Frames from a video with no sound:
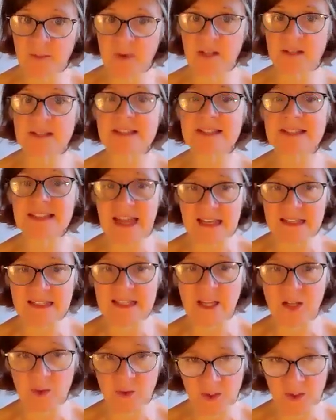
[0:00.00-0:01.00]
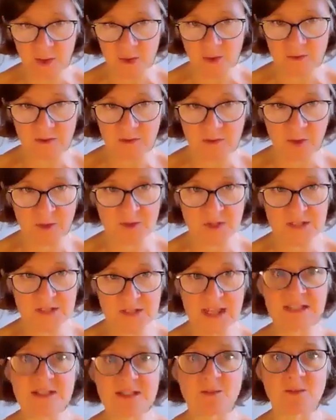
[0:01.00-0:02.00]
understanding your local voluntary
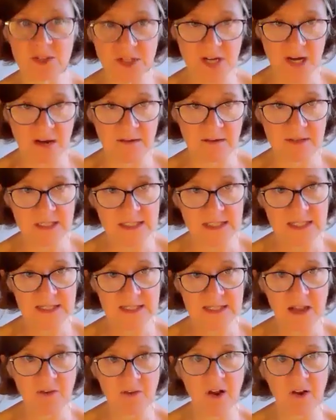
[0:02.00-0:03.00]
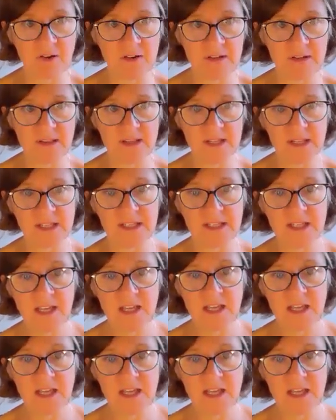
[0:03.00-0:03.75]
sector, what charities there are in the